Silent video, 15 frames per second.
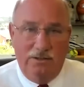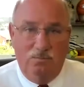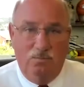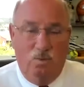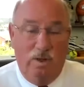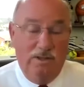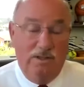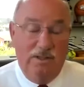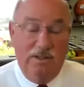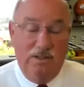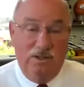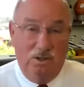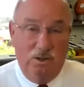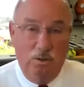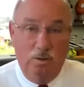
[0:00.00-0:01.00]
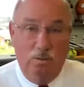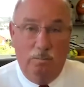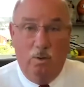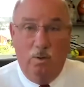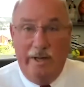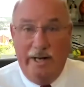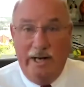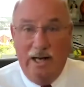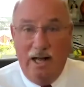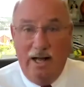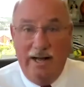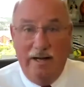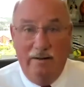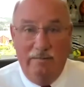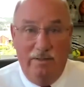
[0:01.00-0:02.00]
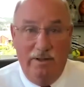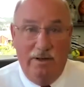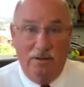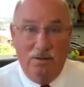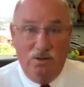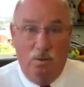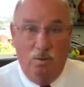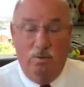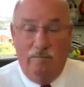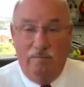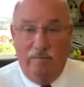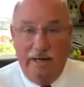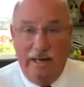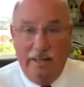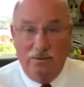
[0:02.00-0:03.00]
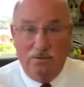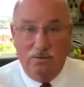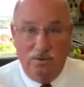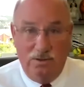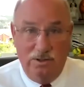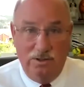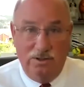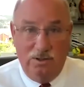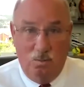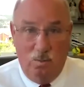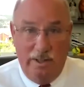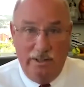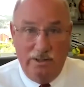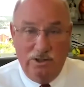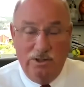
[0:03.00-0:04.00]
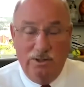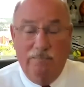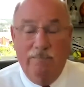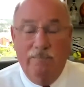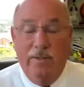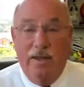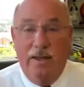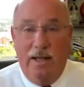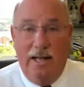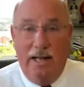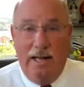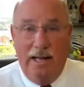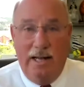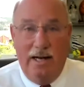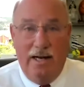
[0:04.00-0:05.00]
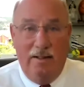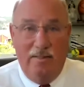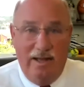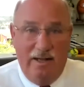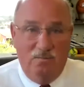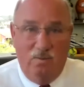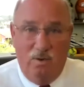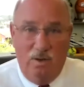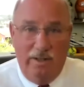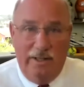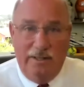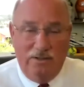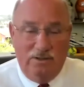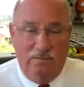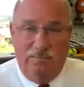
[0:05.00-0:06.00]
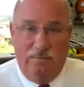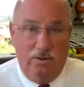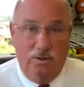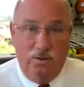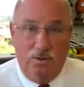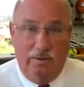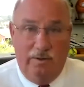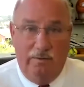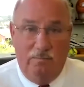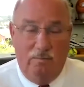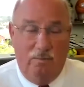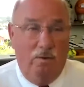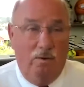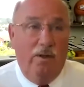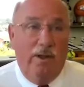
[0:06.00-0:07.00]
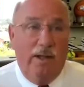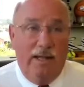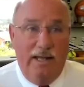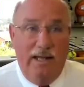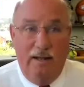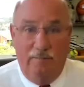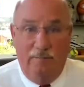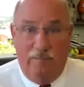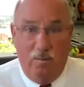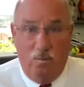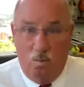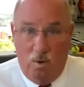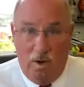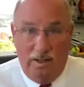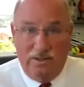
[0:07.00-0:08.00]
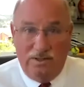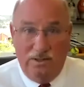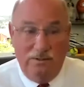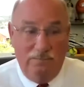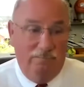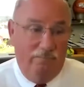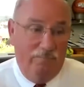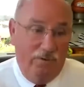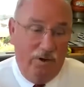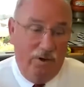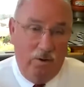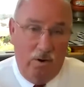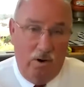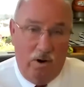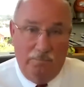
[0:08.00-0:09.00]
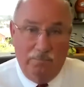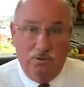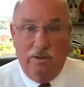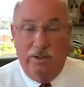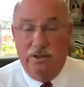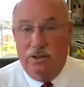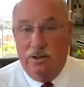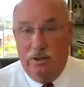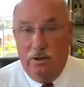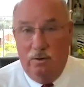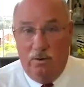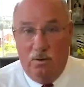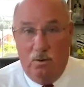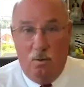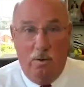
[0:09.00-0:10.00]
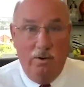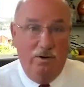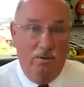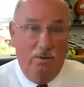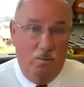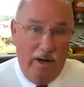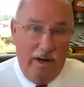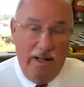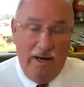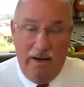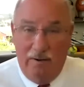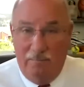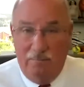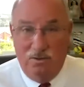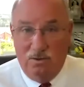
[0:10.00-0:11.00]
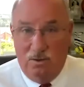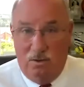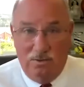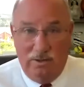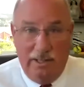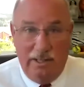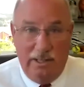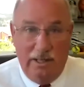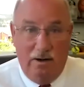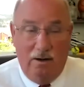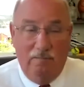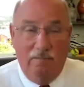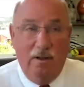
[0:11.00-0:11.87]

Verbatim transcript: was it suitable in light of their total financial situation? And that really is a fiduciary rule. If it wasn't, you go to arbitration, you go to court, and you win it, and it was all taken care of.